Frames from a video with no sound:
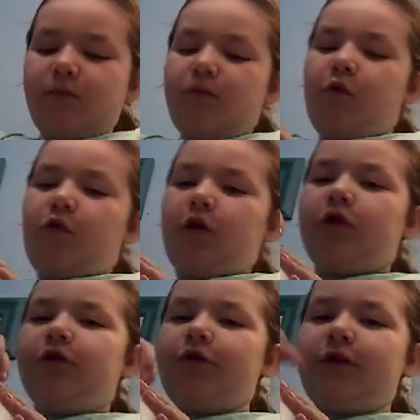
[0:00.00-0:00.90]
more
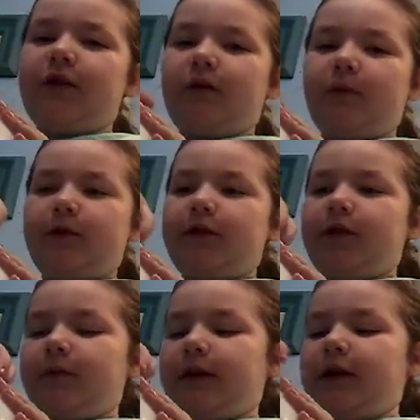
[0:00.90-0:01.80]
glue than normal in
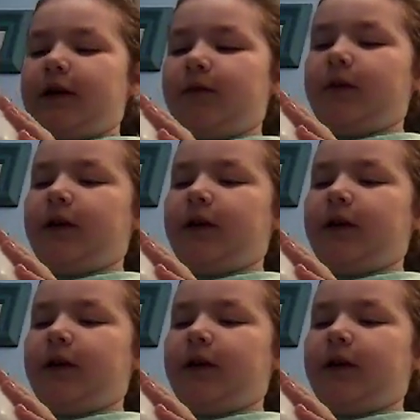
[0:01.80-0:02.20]
the beginning